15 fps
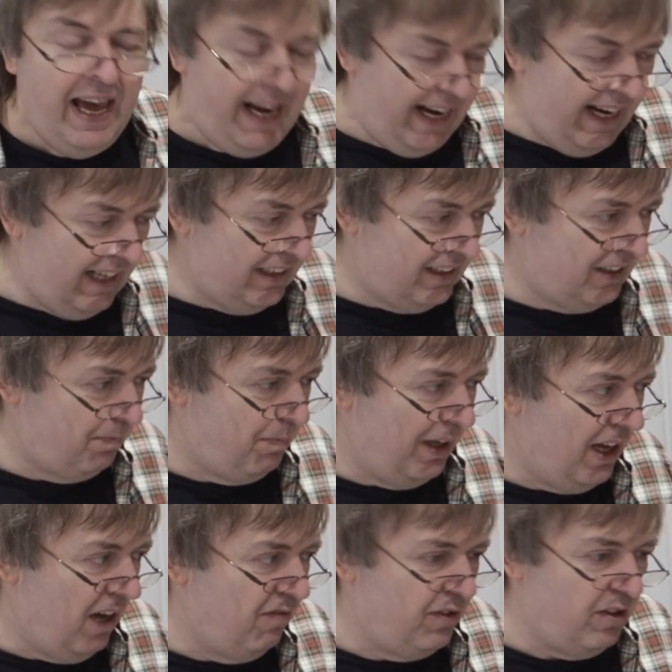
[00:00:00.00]
It's
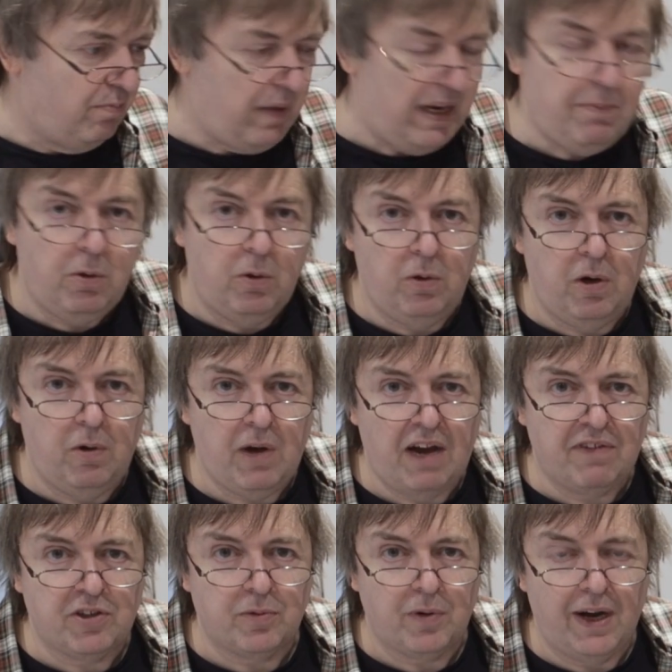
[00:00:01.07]
beloved of people who
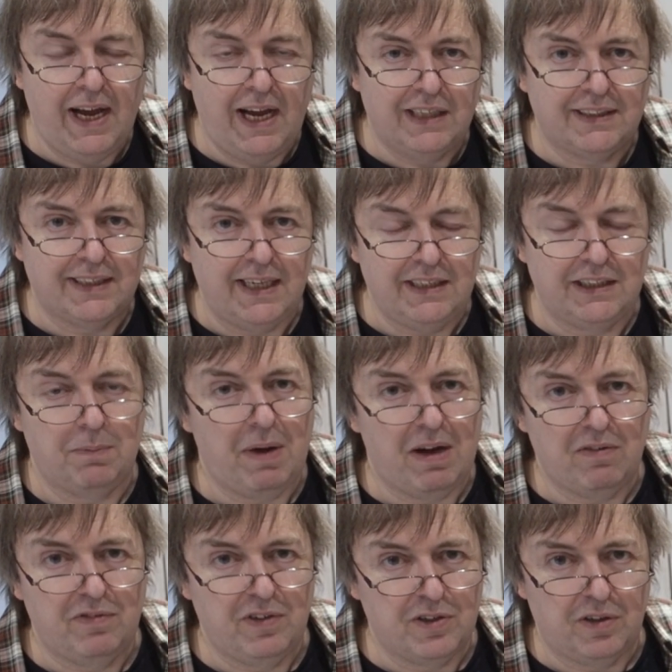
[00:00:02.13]
have to write essays
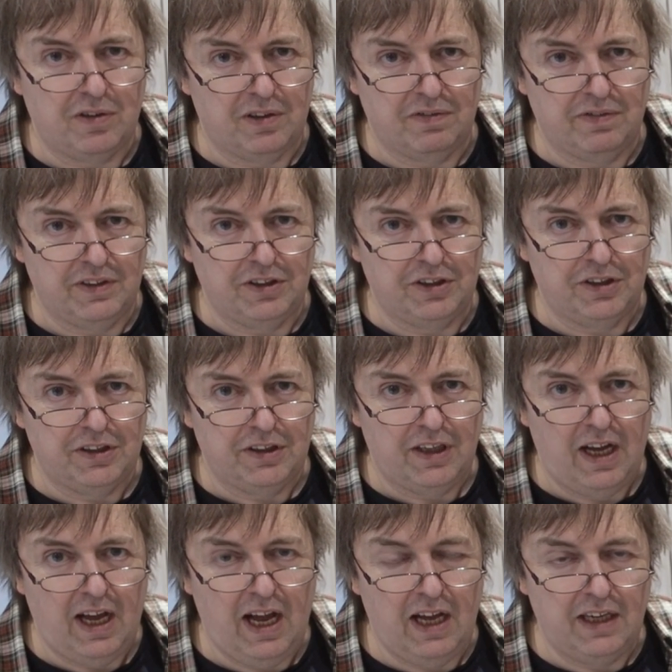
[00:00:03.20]
about photographers.
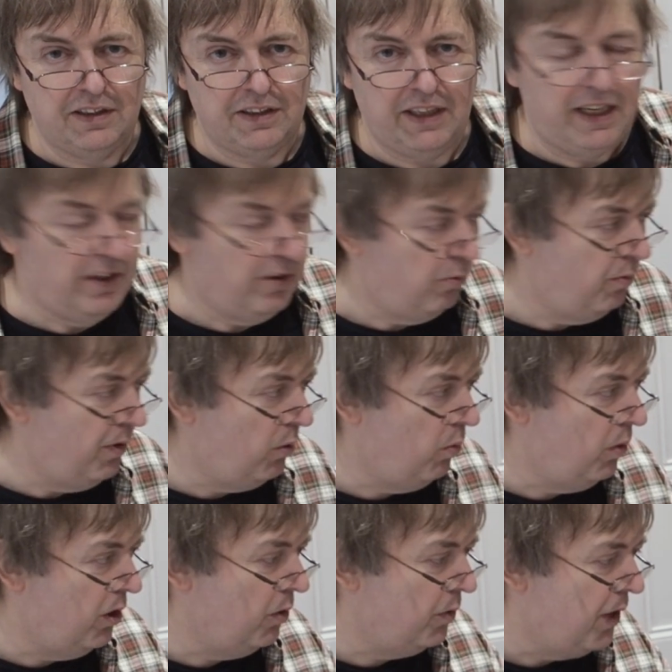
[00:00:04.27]
And in the real
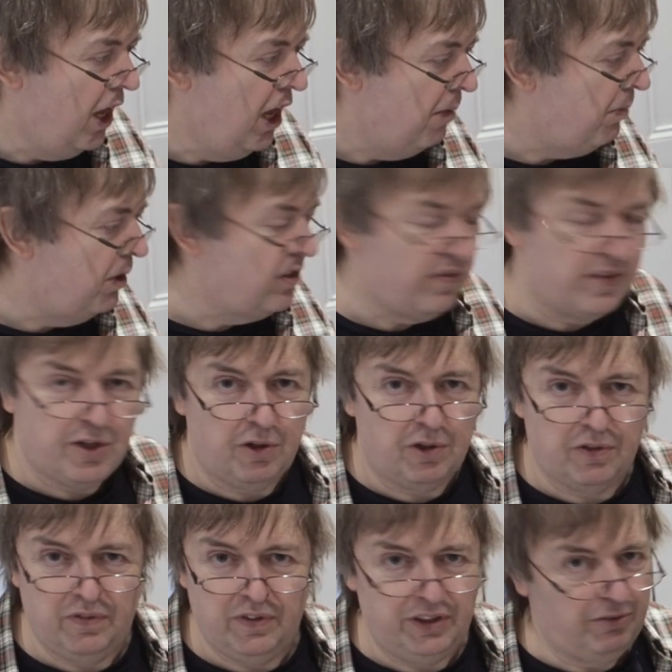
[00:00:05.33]
world, most
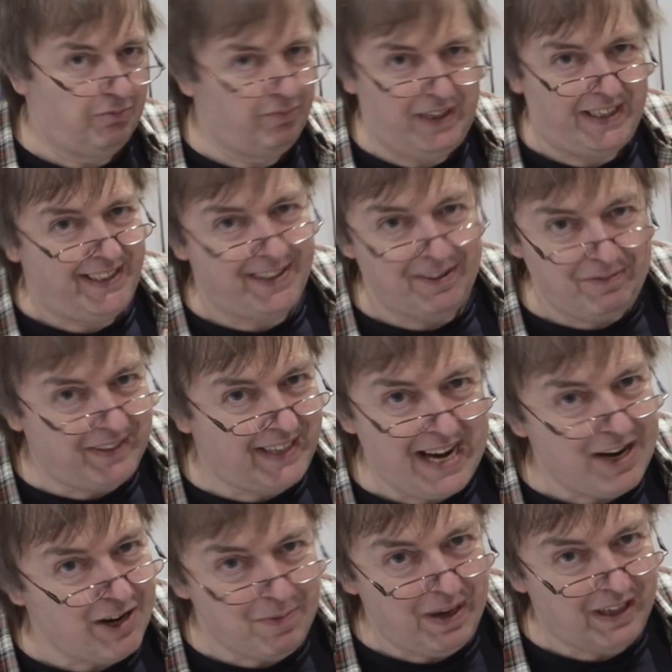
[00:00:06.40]
photographers really don't
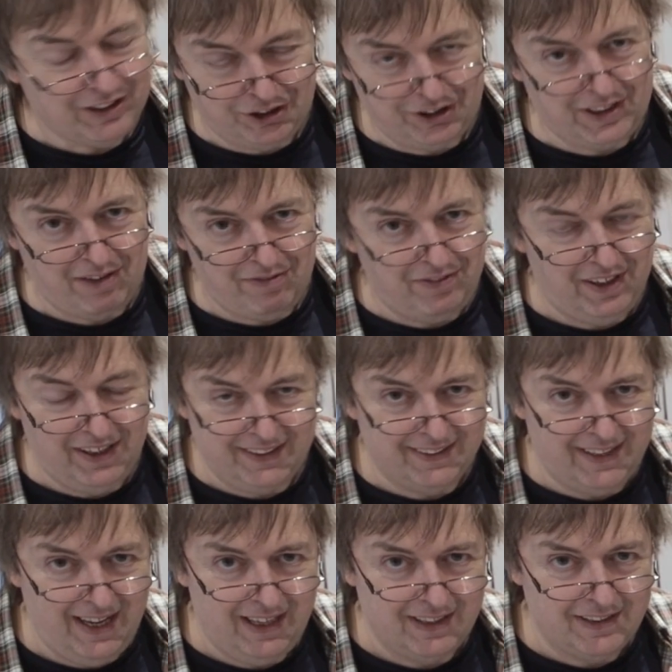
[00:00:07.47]
care about stuff like
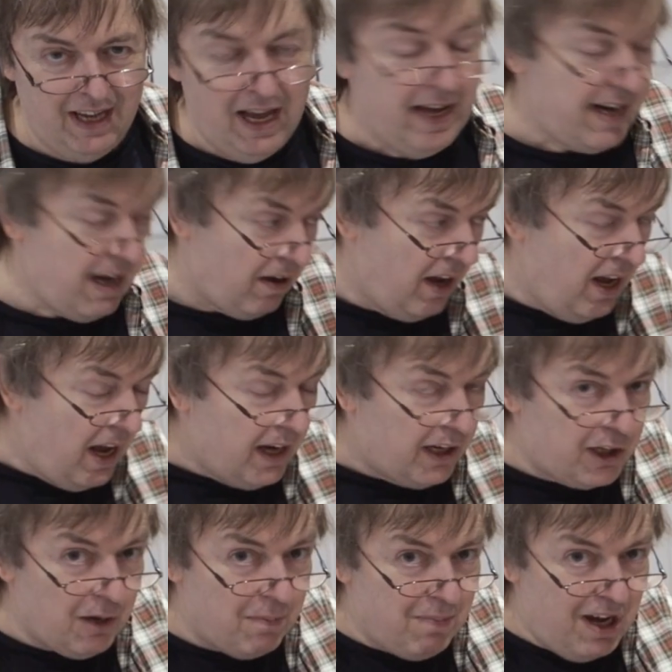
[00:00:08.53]
that. Now,
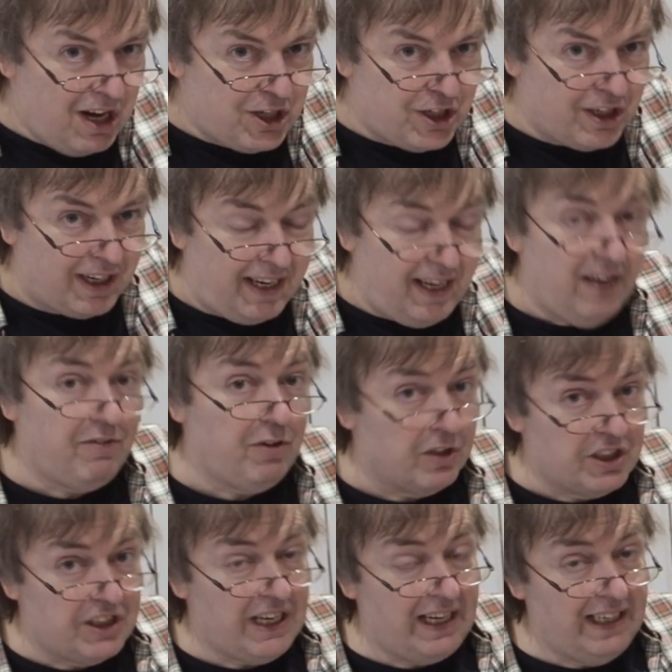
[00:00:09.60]
commercially, if you're
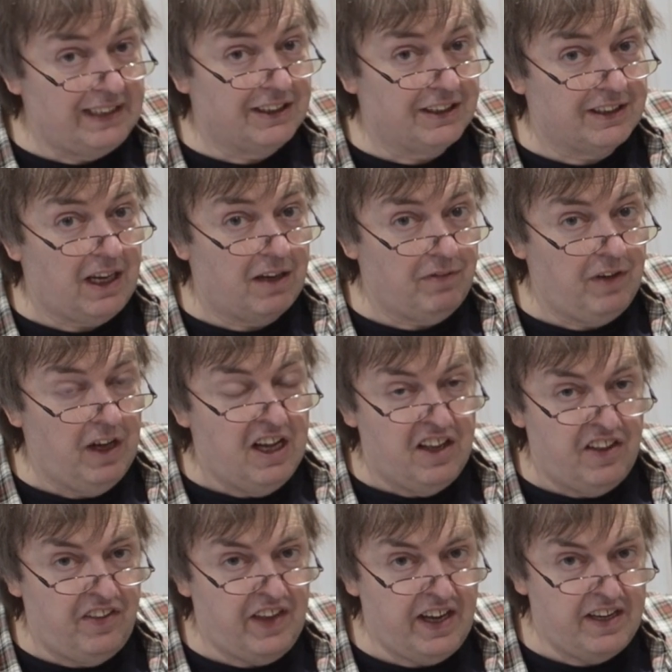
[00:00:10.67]
selling stuff,
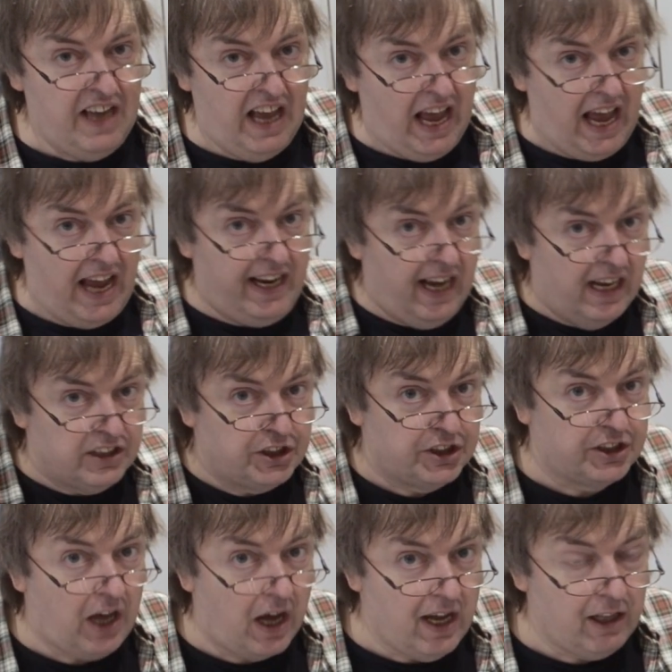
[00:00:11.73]
then a
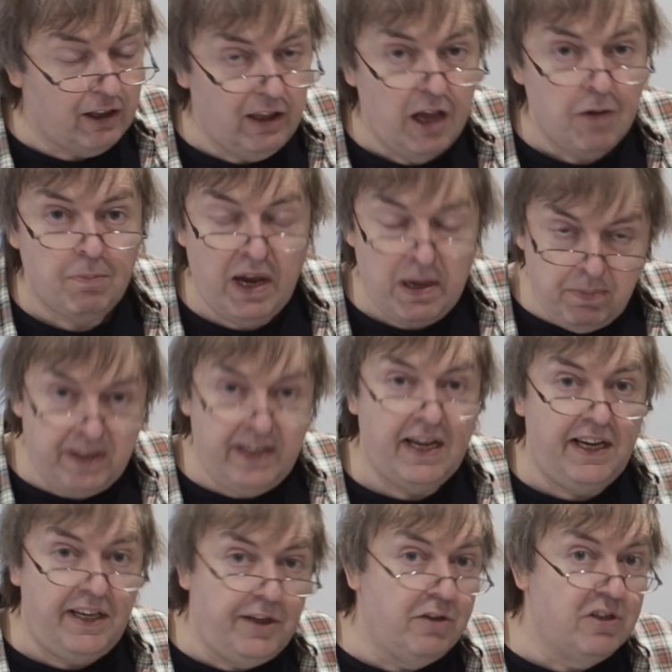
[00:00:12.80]
style may be
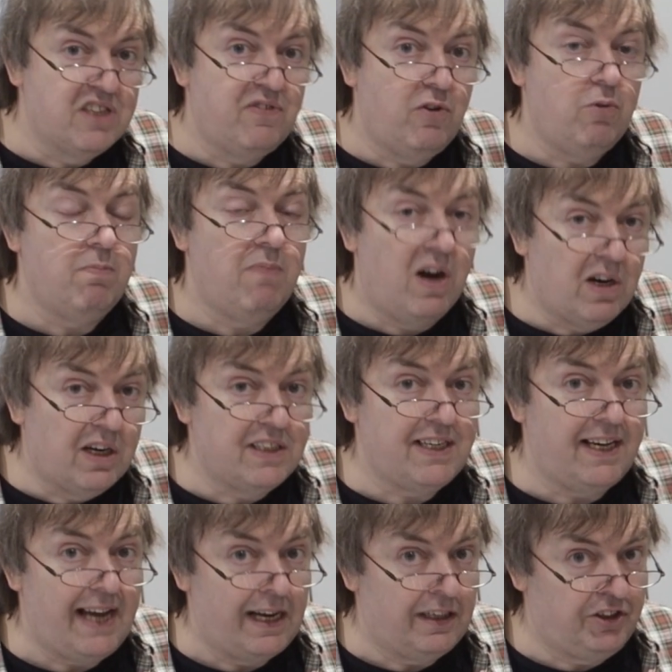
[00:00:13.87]
a useful
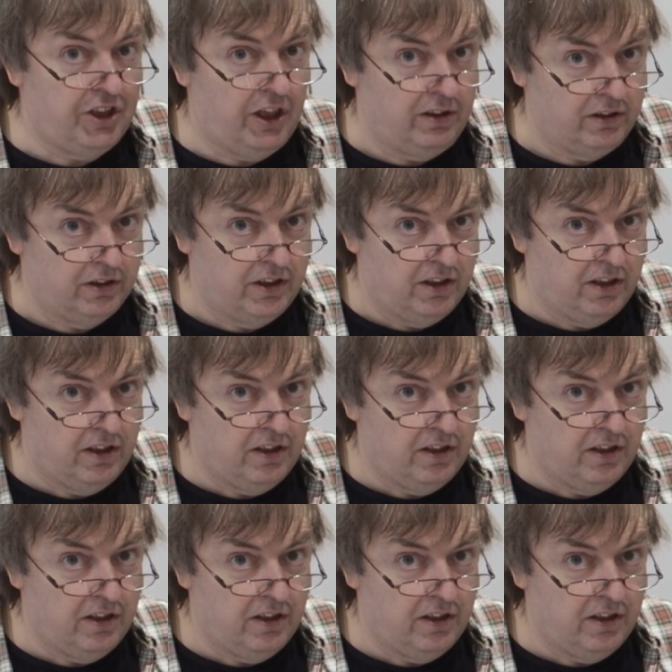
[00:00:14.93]
marketing adjunct.